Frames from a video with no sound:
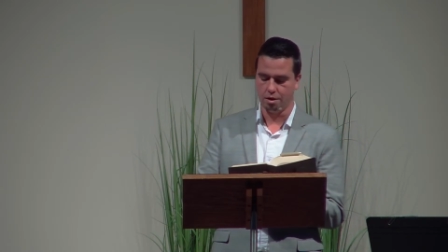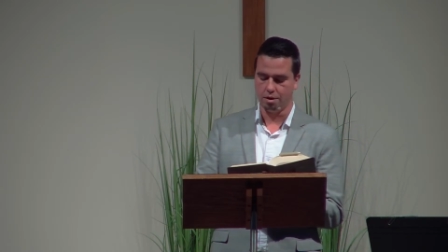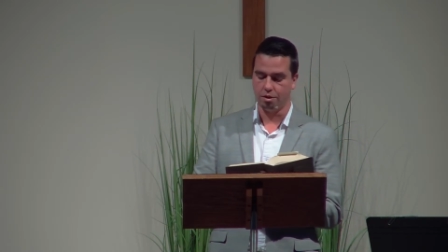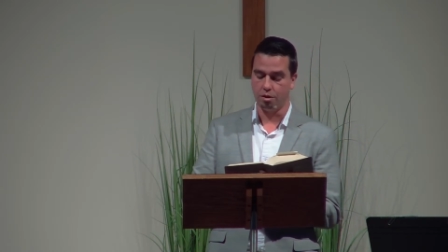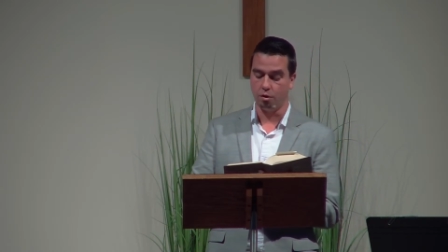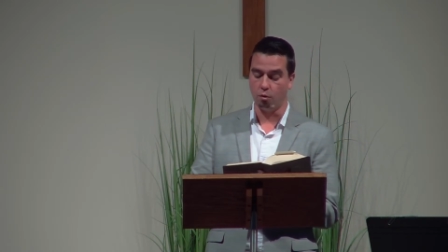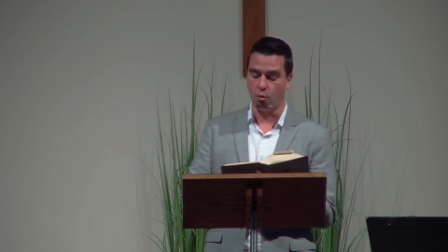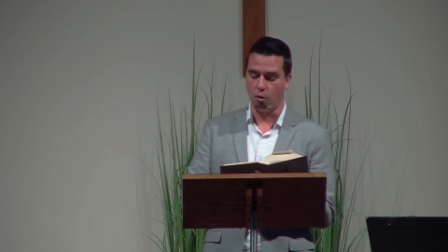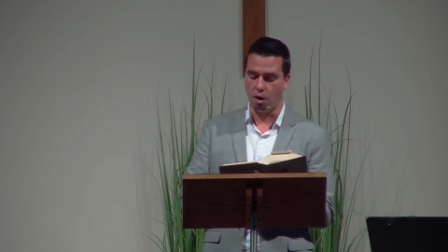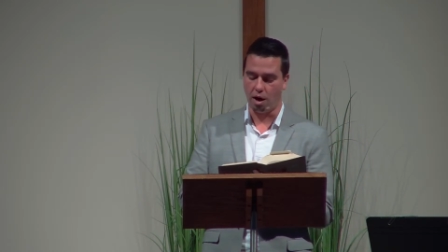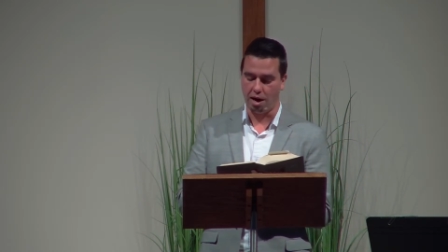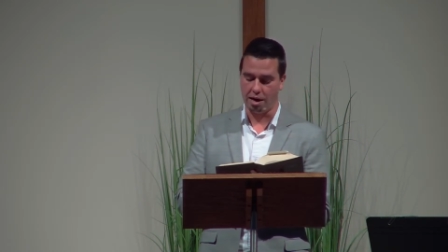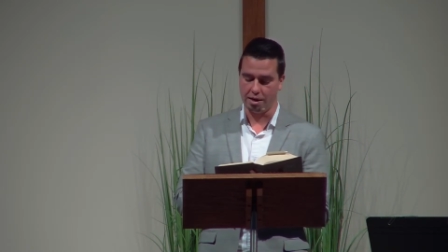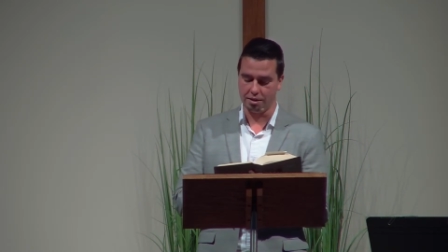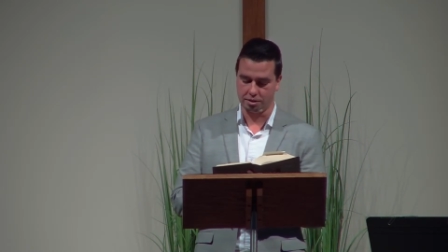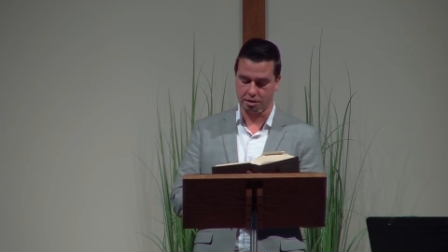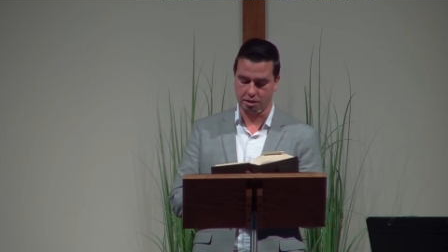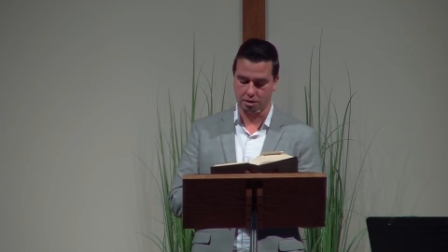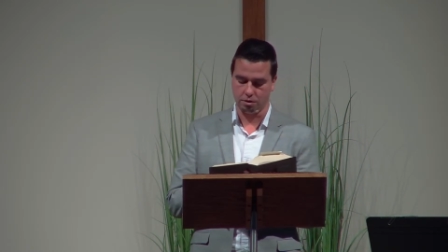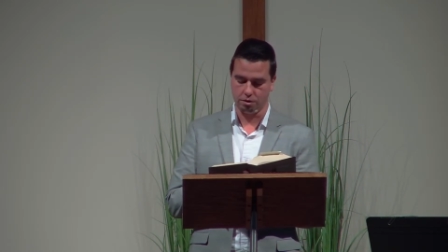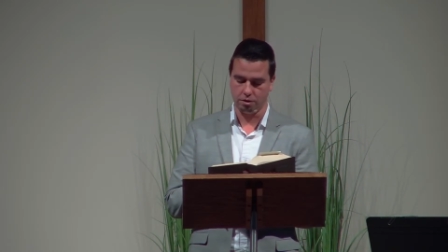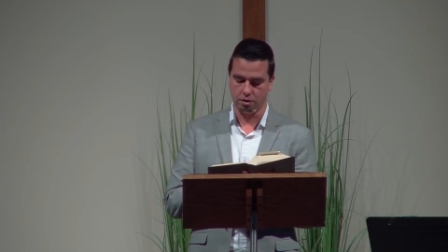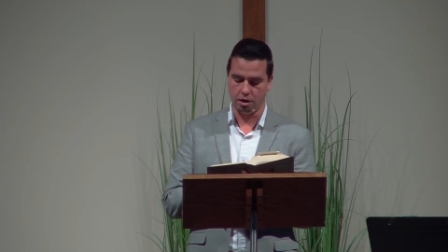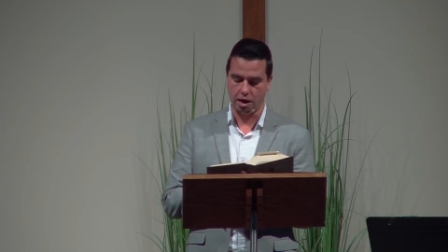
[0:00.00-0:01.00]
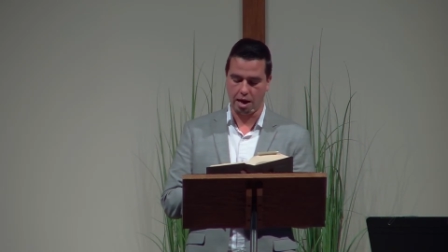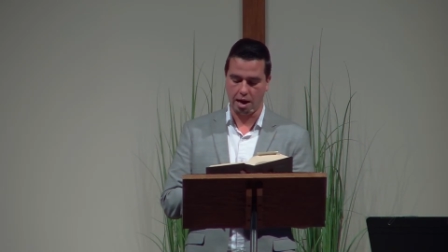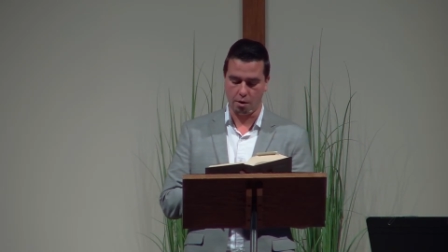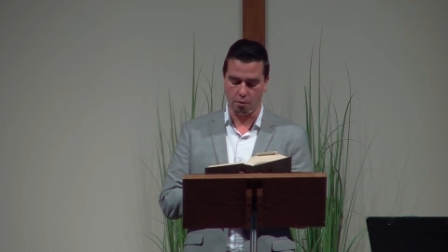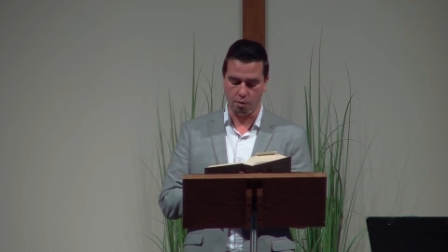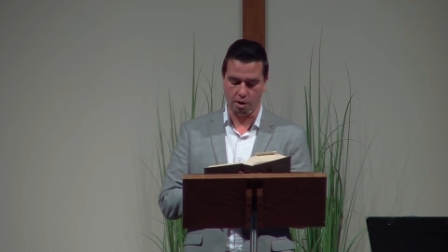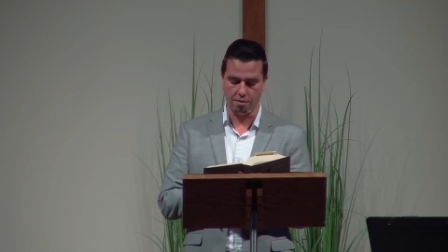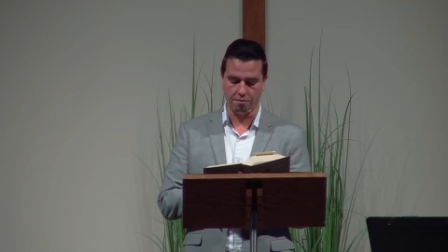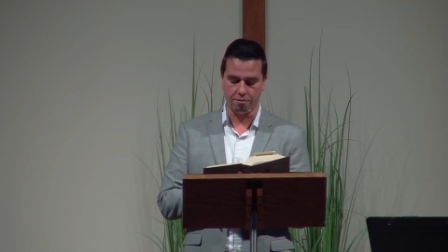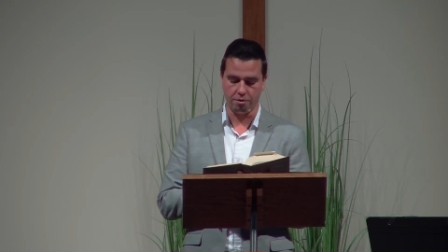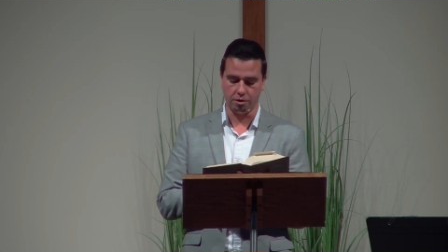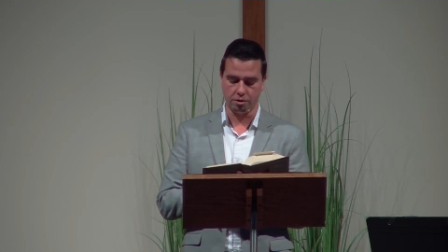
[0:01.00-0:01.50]
The wise,
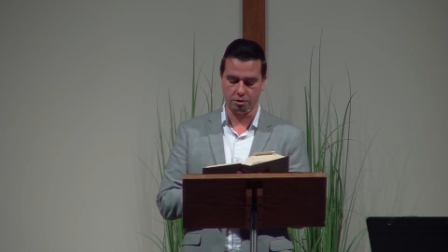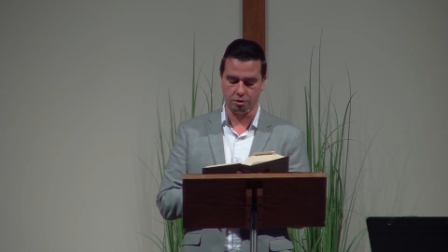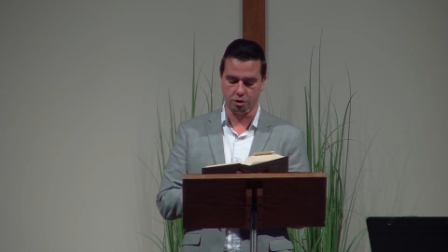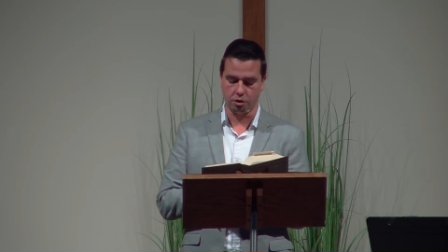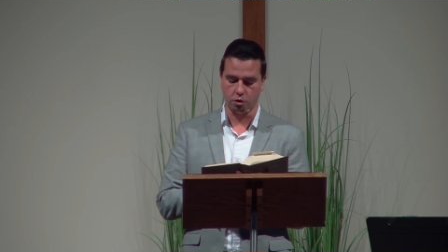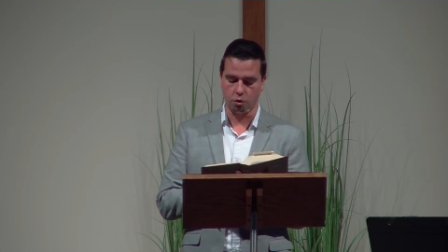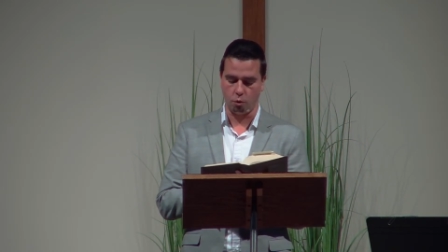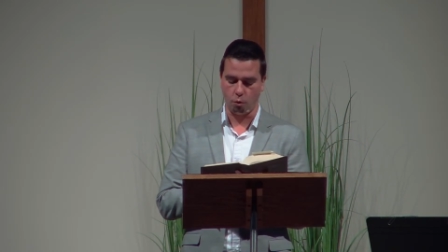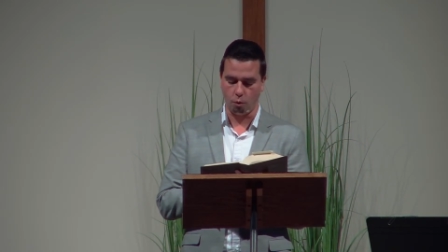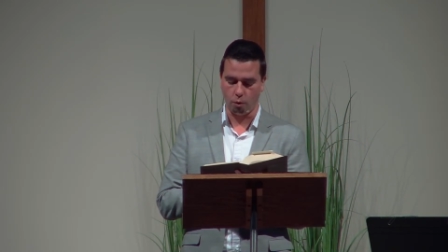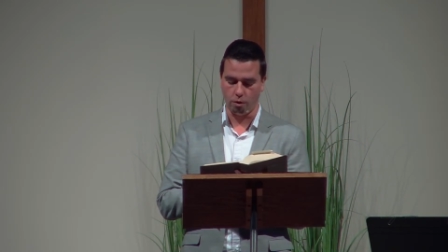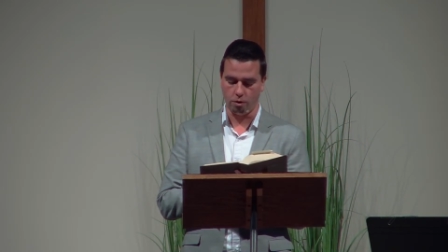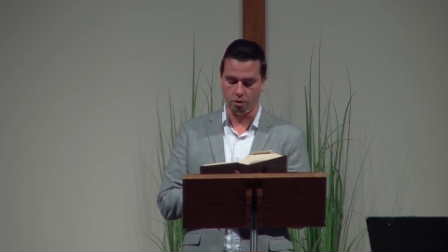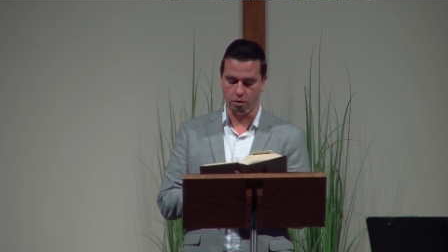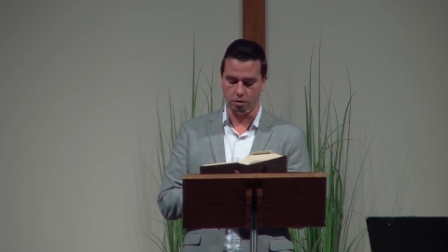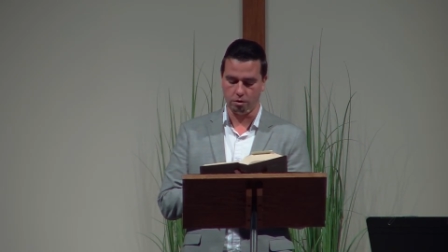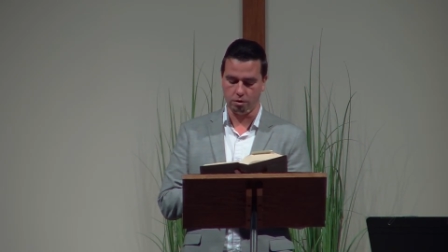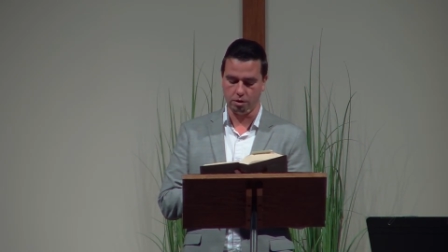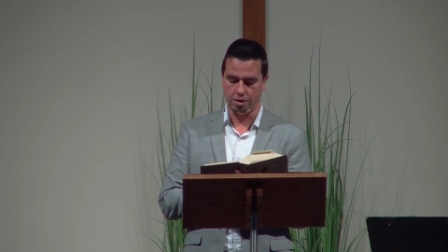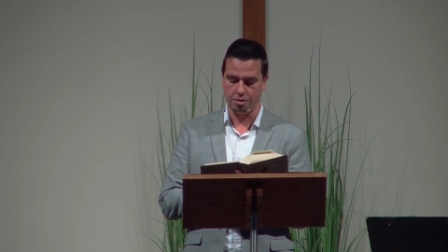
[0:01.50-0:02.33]
however, took oil